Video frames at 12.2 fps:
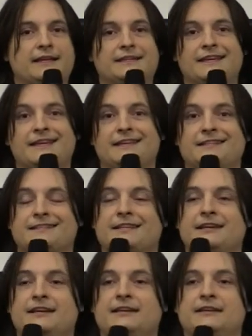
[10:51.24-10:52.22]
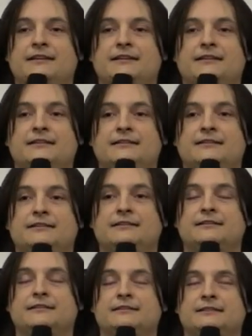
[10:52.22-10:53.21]
it is
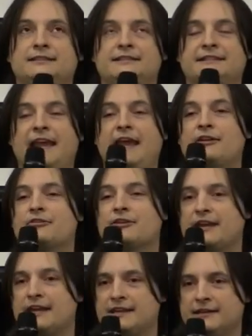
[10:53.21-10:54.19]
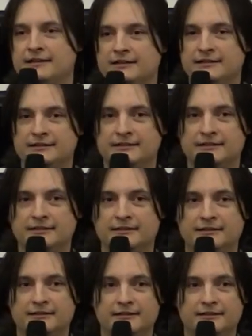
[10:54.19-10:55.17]
scary
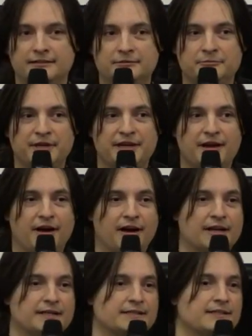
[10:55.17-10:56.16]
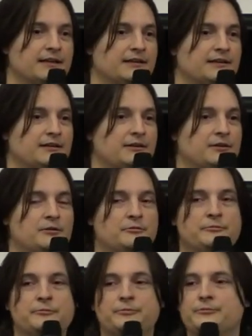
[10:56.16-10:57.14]
because
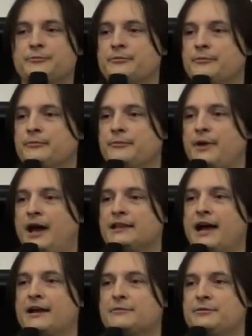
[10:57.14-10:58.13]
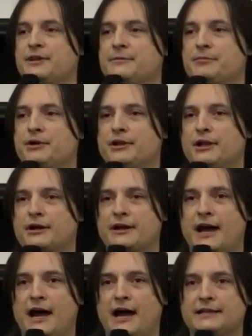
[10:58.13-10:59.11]
a lot of people
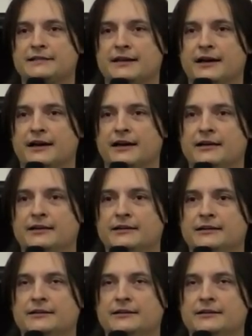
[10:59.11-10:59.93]
are not uh,